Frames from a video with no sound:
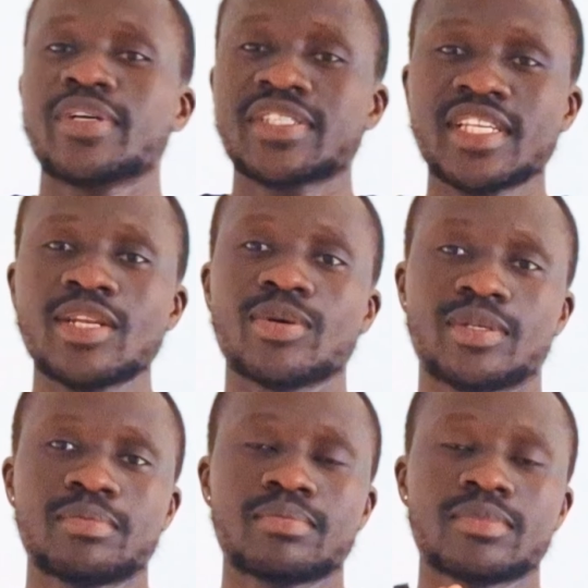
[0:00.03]
are still
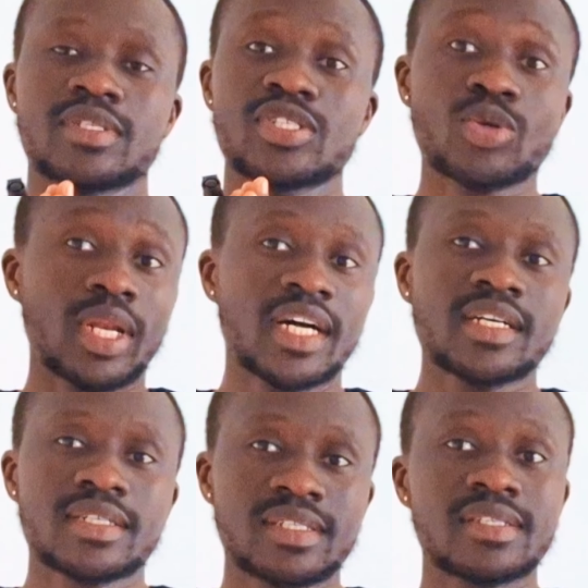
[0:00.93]
on
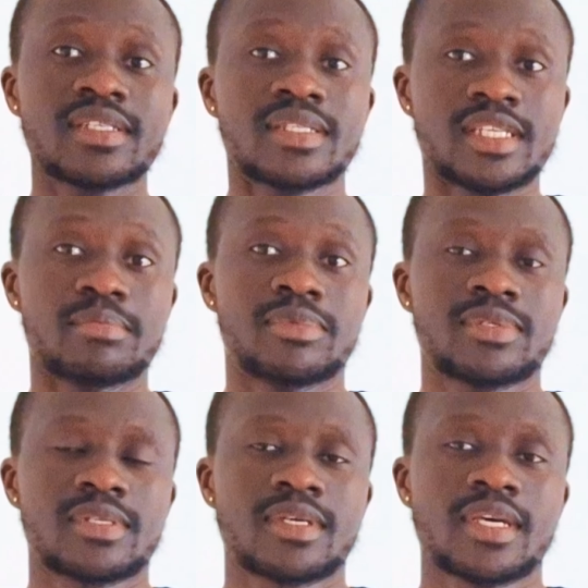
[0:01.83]
solar
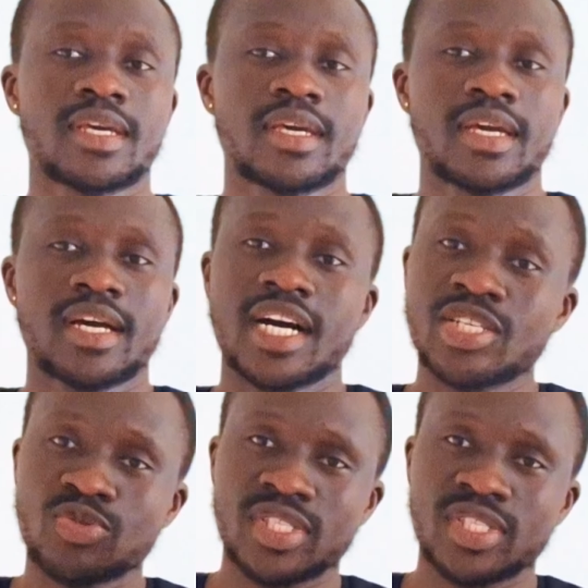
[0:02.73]
systems. As we